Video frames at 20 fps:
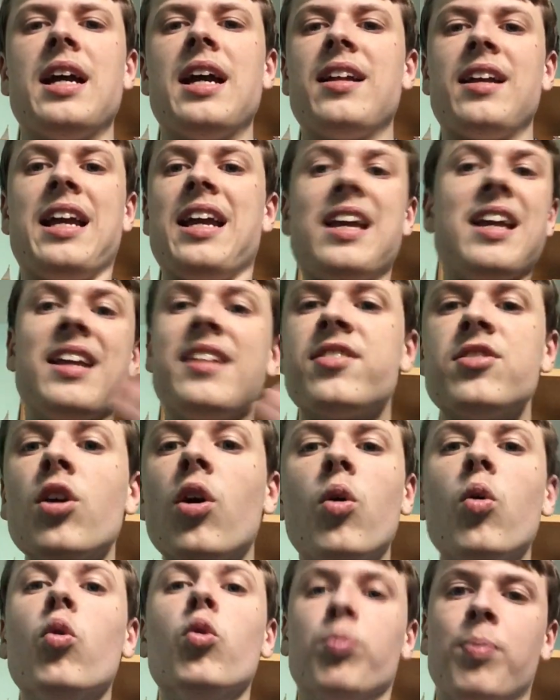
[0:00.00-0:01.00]
It's
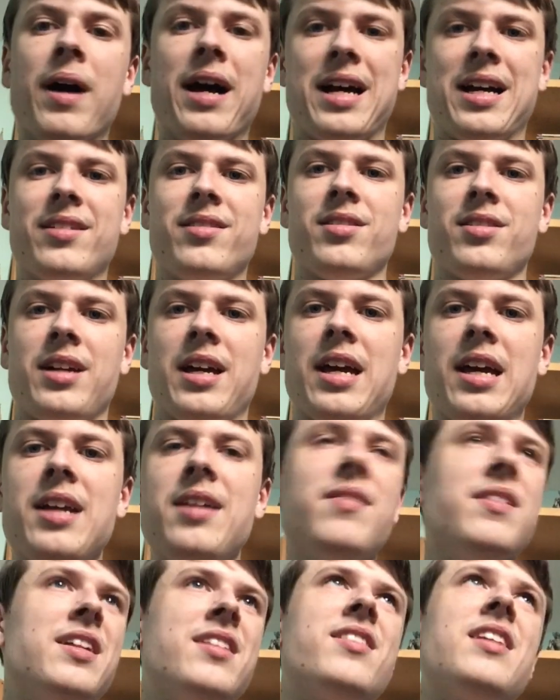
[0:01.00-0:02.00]
not all bad,
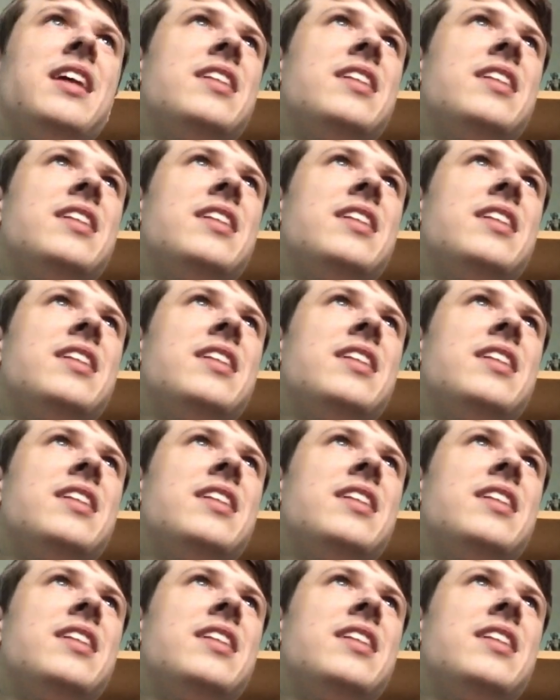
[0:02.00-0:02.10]
okay?